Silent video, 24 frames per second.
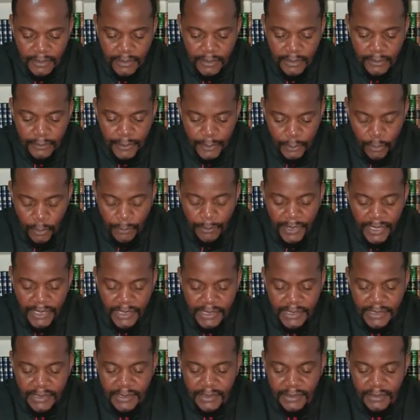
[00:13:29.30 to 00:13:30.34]
We commit
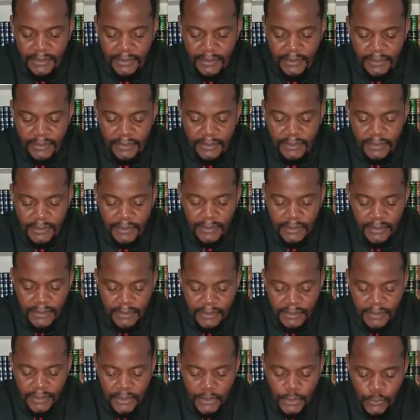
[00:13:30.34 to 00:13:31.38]

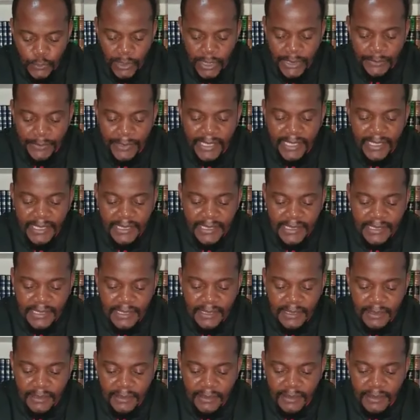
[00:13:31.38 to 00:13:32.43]
Zweli
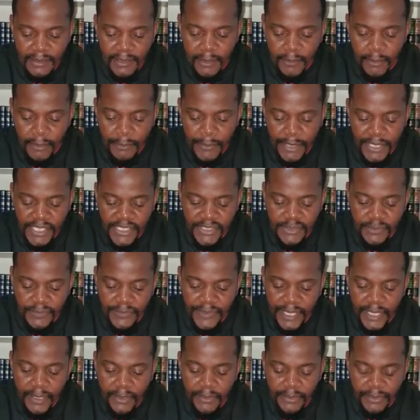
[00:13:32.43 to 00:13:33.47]
Mkhize, our Minister of
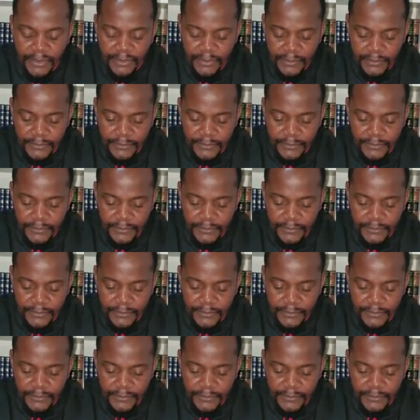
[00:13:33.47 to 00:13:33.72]
Health,